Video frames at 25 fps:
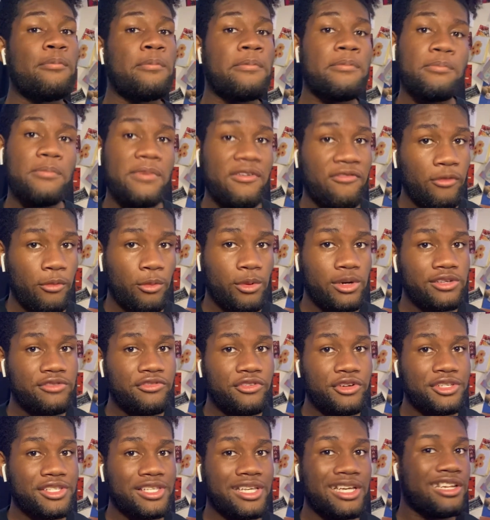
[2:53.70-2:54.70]
if it works
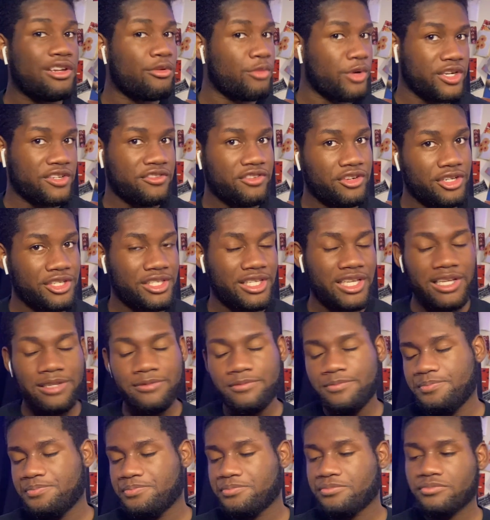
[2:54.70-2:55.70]
for your skin, it works for your
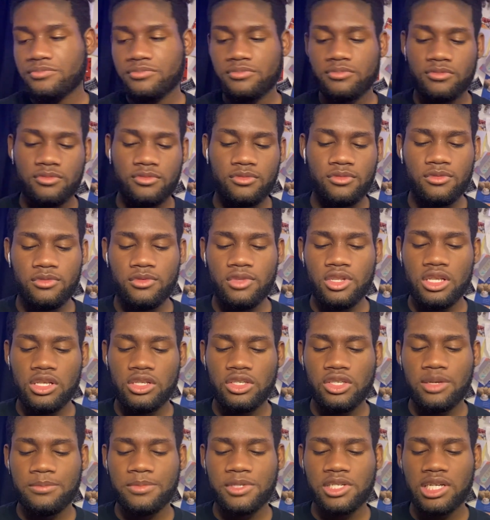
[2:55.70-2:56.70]
skin.
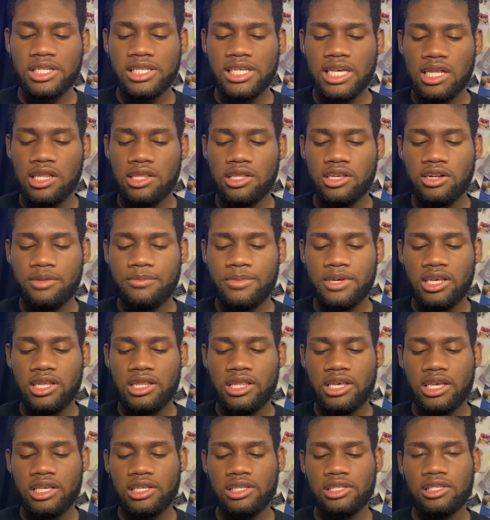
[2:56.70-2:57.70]
So I'm just gonna take a little bit of
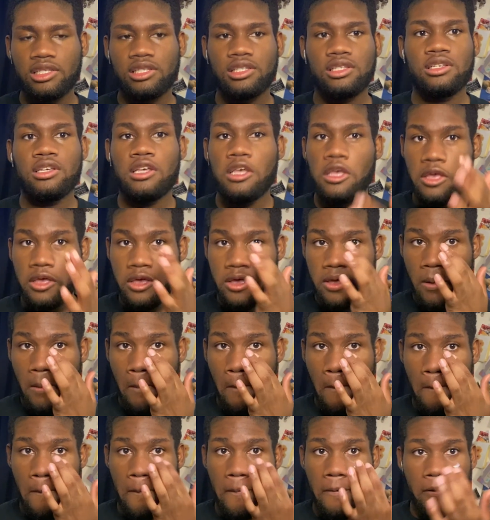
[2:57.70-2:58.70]
this,
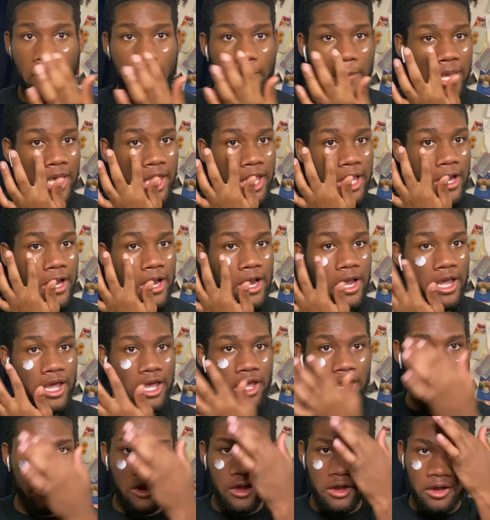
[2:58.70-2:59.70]
put it on here,
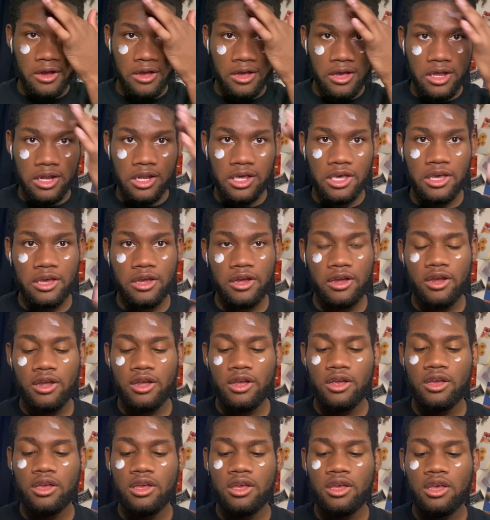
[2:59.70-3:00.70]
here, and here.
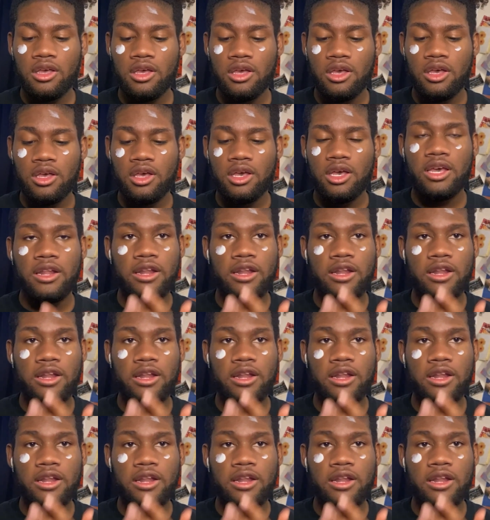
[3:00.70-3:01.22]
And I